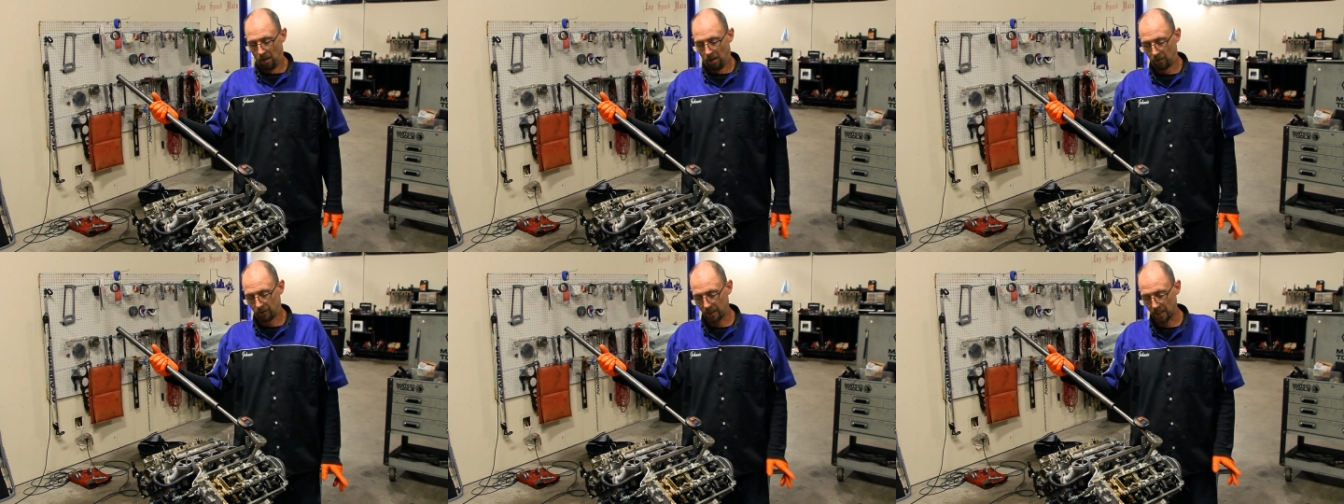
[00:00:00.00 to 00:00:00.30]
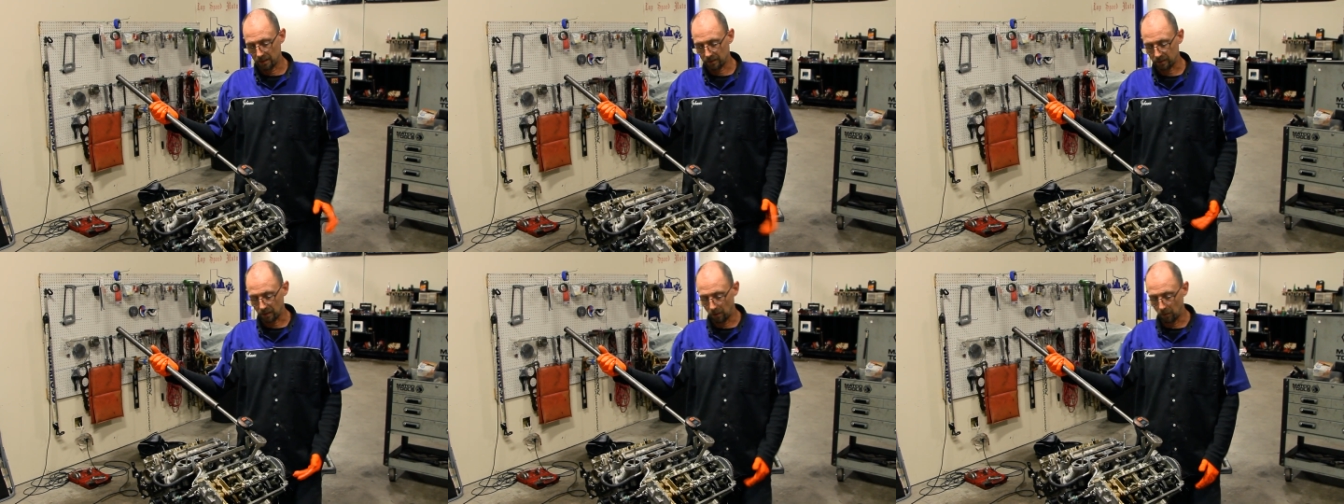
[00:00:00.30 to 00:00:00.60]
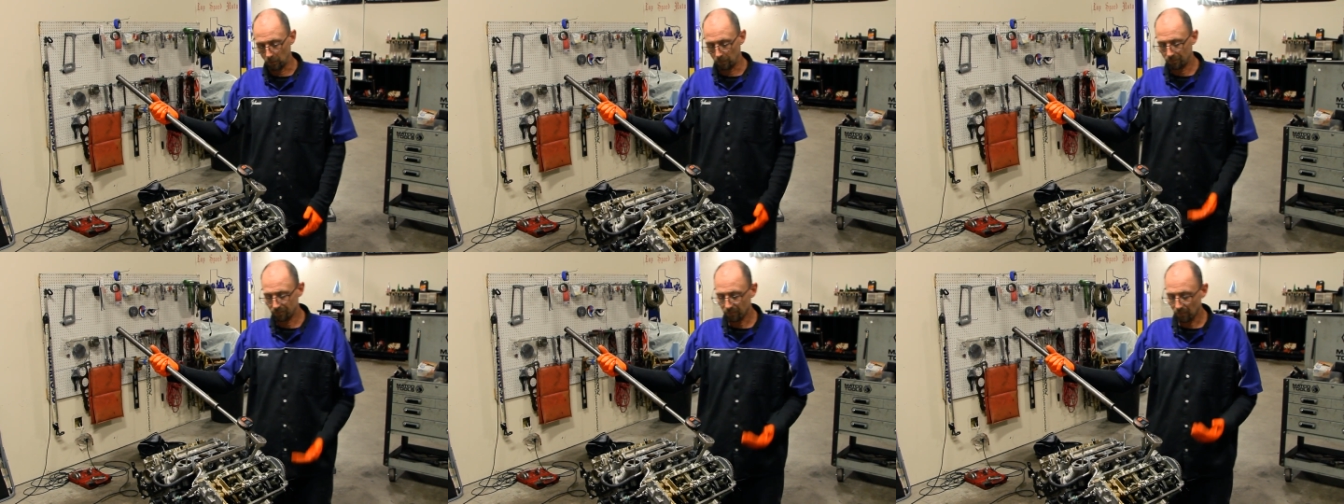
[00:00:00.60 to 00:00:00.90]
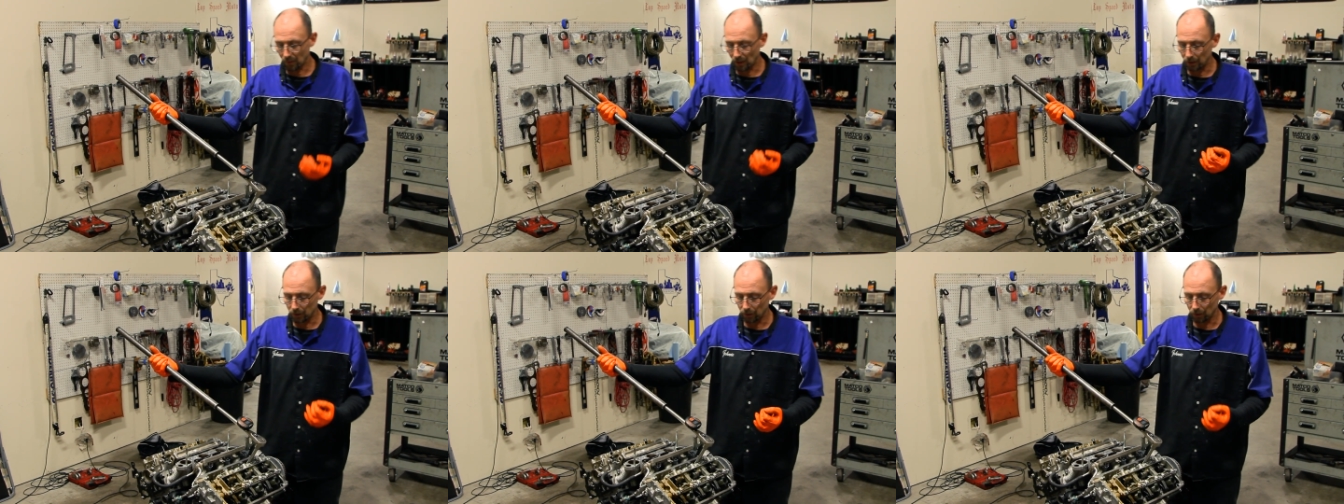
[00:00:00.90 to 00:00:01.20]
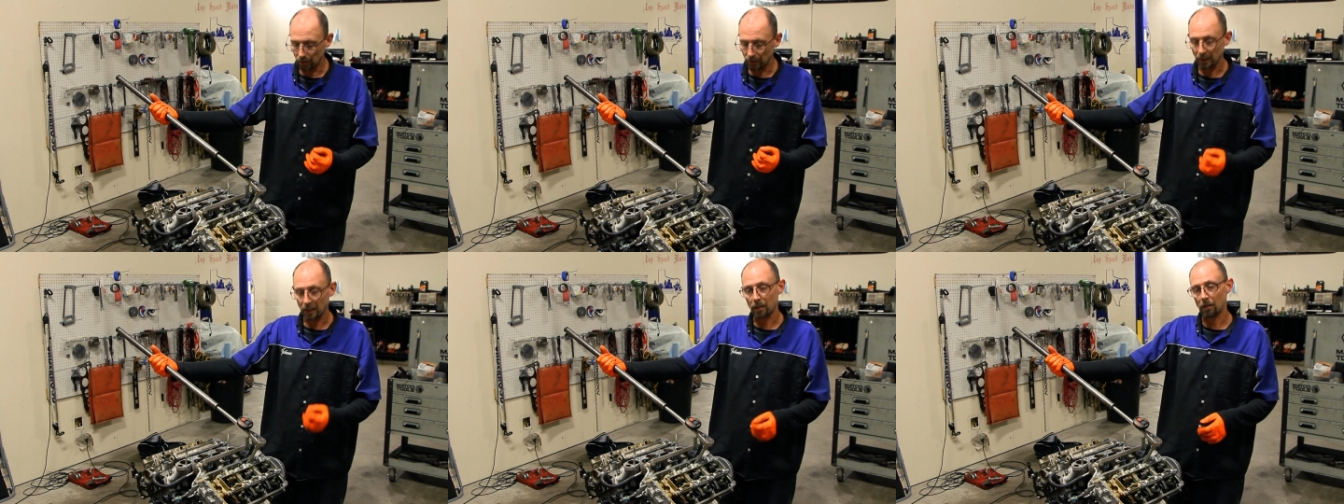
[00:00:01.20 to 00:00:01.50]
Okay, so
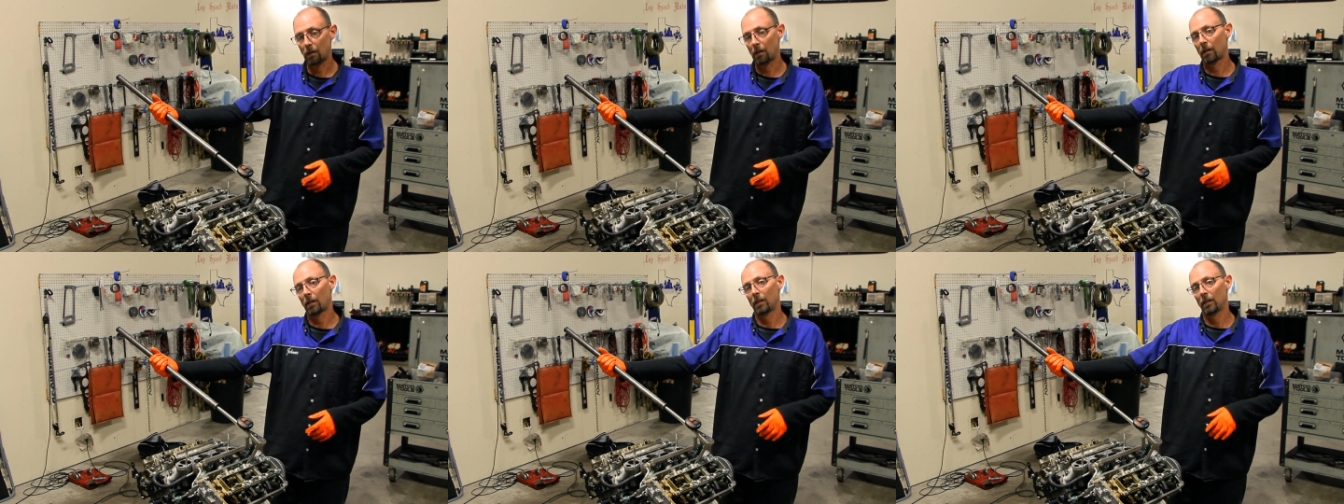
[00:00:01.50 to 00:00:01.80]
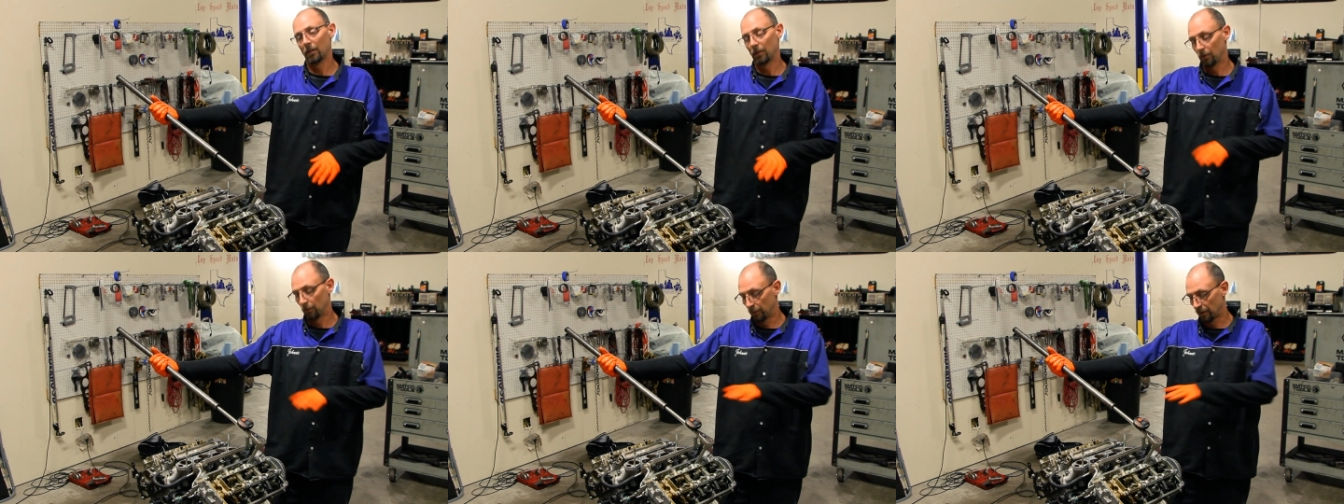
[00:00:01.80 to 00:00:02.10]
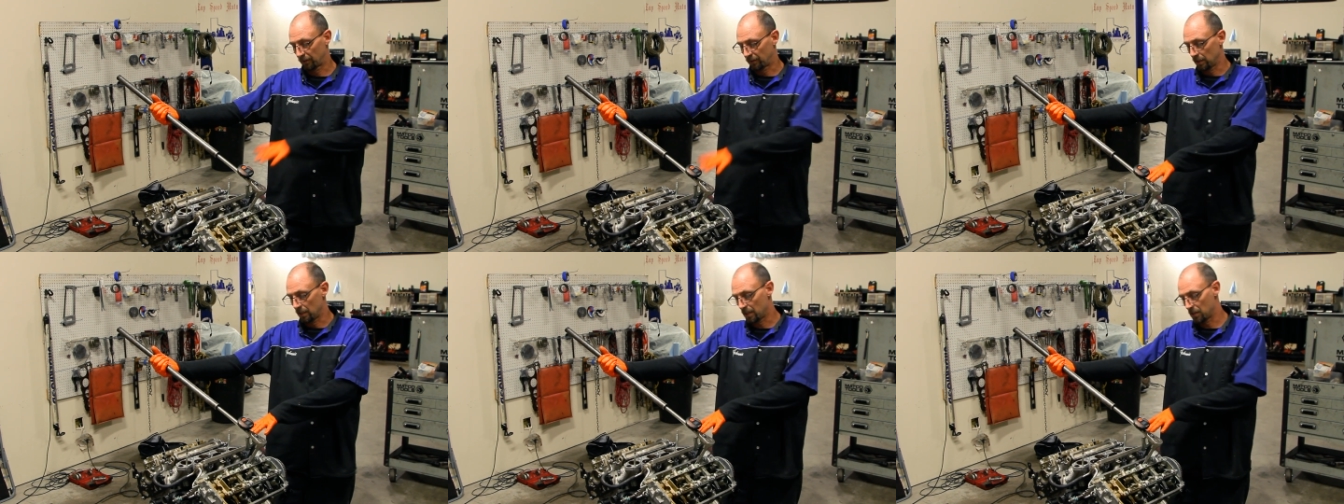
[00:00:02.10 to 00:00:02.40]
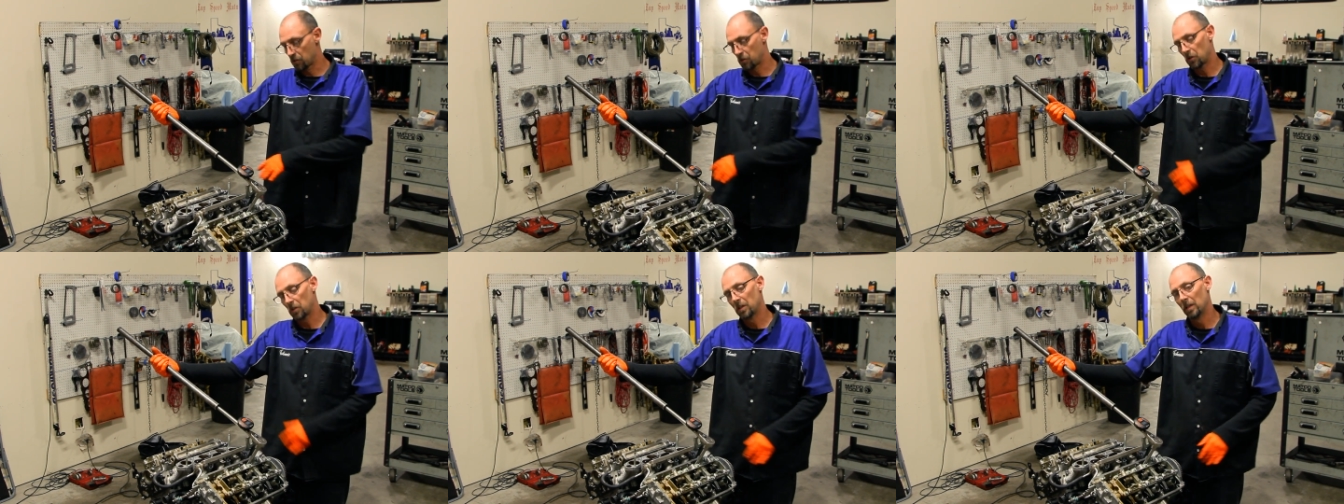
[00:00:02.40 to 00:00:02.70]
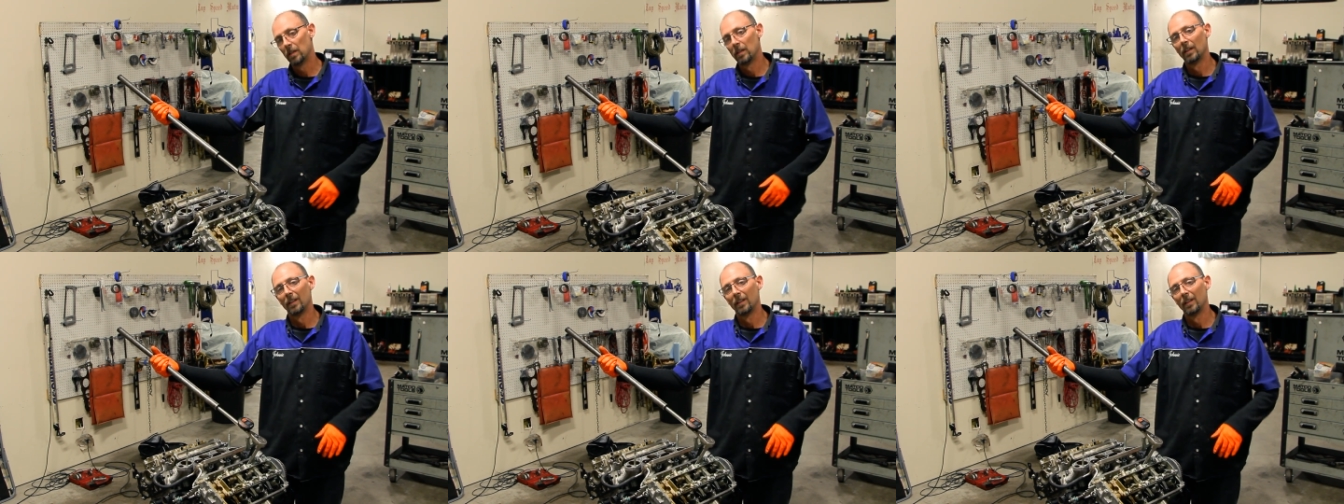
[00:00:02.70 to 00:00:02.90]
you're in a car with the engine,